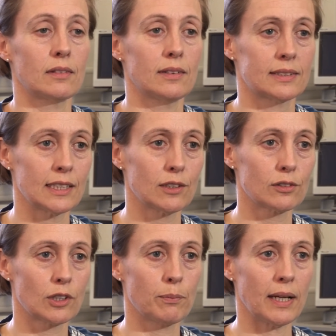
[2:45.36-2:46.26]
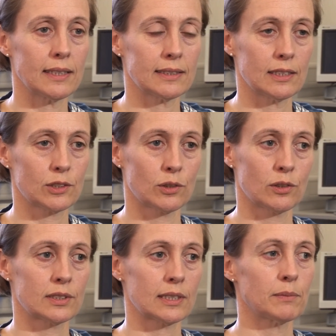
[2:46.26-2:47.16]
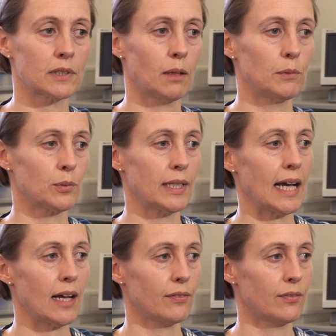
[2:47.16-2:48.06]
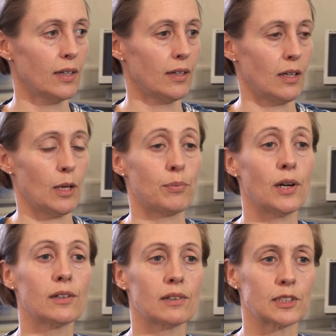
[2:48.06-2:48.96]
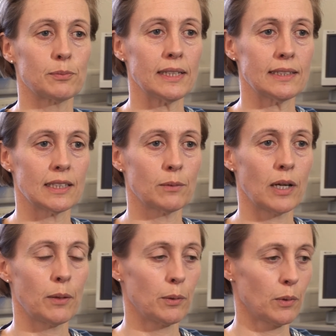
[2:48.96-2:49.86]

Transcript: single group basis, or sometimes we have a progress meeting where